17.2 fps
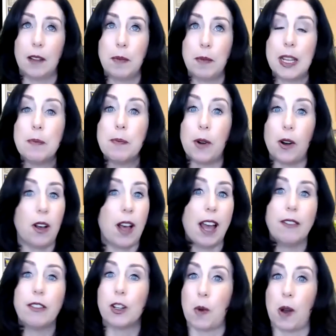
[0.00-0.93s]
people,
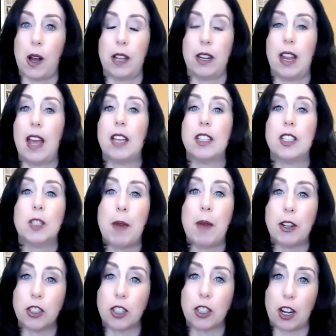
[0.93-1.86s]
everyone,
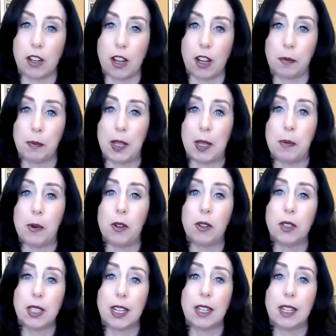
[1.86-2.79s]
especially our young
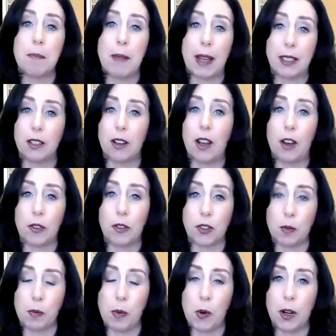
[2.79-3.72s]
people, need mental health
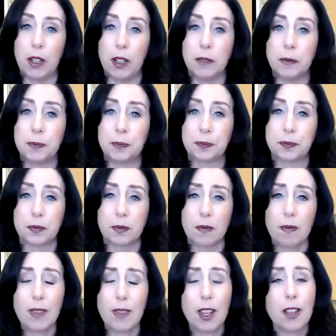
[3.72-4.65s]
support
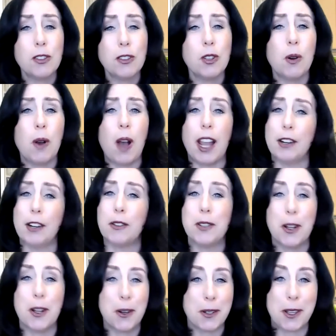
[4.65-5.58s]
so I
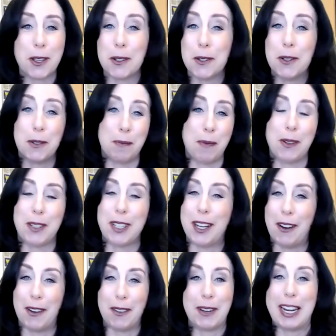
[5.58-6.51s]
don't know you who you
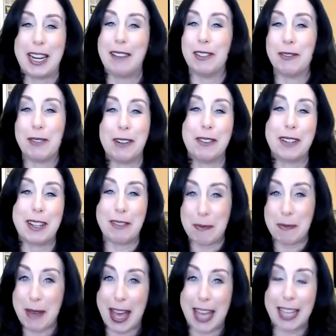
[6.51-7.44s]
know we haven't we don't we
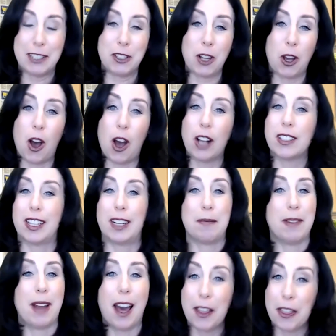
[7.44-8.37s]
haven't met and talked and
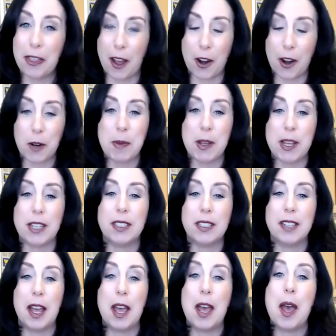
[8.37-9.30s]
I'm not a
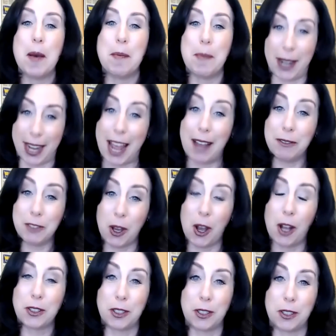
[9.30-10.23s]
therapist but I have
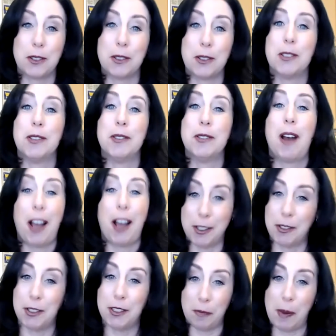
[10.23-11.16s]
talked to
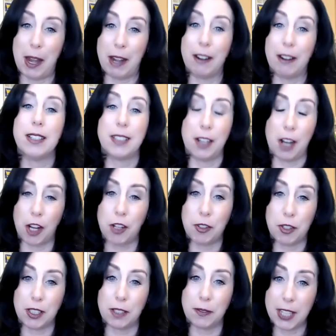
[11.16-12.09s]
hundreds of parents and
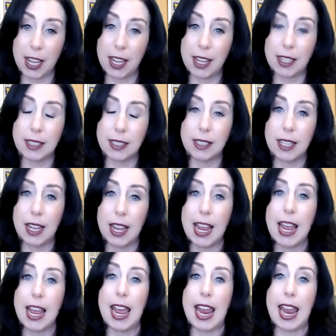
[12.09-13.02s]
hundreds of kids
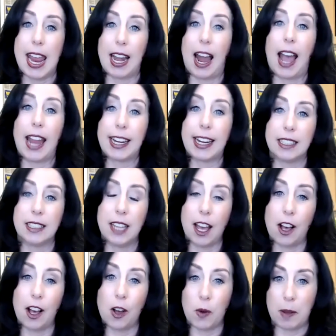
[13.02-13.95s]
and I can
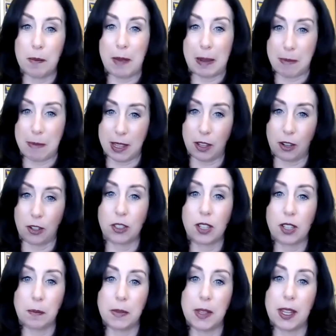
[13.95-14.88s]
tell when maybe there's
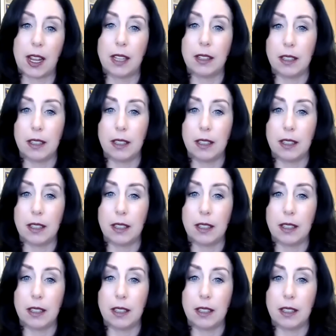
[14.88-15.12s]
something a